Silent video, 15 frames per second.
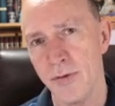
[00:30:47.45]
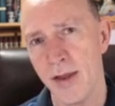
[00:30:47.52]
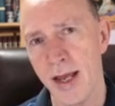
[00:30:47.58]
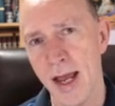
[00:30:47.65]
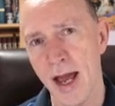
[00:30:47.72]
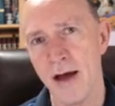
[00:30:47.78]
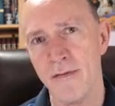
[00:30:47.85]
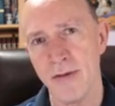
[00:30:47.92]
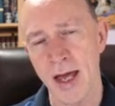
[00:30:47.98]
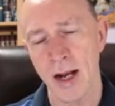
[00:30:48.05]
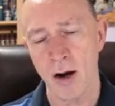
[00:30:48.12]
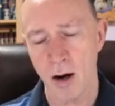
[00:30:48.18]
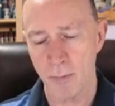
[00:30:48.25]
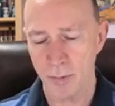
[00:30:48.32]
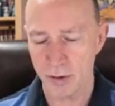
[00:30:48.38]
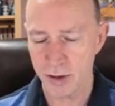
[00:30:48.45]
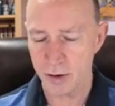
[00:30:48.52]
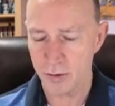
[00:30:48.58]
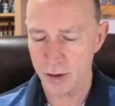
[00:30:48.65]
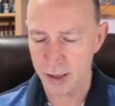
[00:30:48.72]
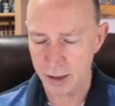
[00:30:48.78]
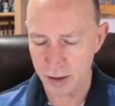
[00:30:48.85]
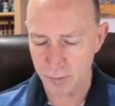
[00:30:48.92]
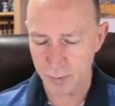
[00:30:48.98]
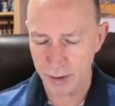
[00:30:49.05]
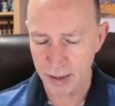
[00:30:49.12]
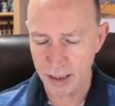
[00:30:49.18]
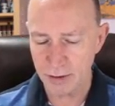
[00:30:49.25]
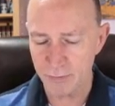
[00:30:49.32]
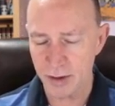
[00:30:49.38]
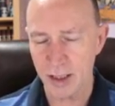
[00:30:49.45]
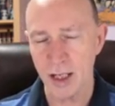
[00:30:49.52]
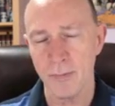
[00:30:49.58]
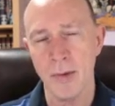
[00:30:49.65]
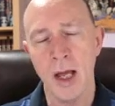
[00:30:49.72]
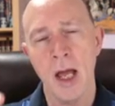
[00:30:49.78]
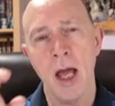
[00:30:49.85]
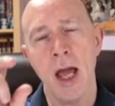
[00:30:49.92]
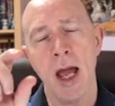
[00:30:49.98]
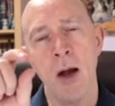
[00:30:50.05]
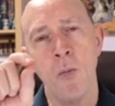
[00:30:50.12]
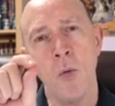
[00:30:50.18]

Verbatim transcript: they have that opportunity to believe in him. And